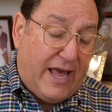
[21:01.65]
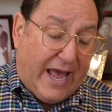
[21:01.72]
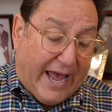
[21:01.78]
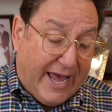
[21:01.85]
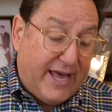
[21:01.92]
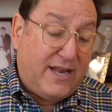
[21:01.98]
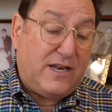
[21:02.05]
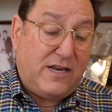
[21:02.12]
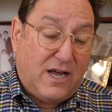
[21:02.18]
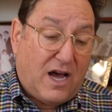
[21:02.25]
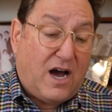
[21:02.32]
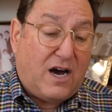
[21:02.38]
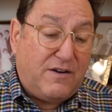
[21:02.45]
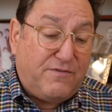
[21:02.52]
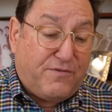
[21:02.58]
and
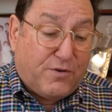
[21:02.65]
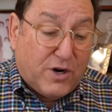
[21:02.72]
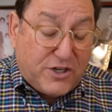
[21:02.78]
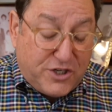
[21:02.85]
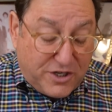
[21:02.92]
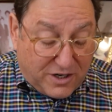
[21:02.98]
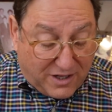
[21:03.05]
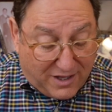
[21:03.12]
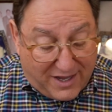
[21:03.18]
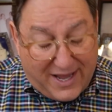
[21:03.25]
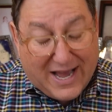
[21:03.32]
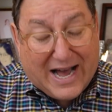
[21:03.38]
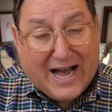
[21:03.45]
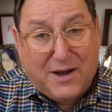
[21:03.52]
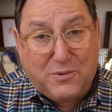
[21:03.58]

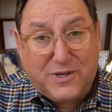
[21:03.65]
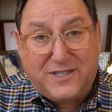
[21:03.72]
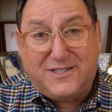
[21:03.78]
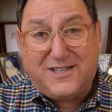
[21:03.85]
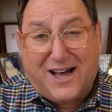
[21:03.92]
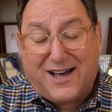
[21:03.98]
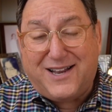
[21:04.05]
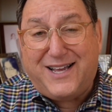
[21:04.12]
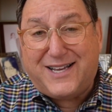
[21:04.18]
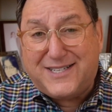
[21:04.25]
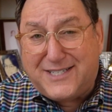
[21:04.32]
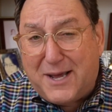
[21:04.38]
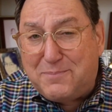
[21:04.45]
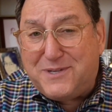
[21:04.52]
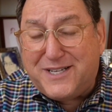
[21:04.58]
unfortunately, I was not
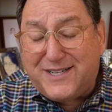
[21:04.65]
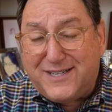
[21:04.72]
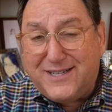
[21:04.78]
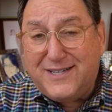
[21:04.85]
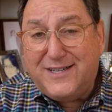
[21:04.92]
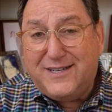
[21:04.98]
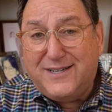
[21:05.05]
accepted.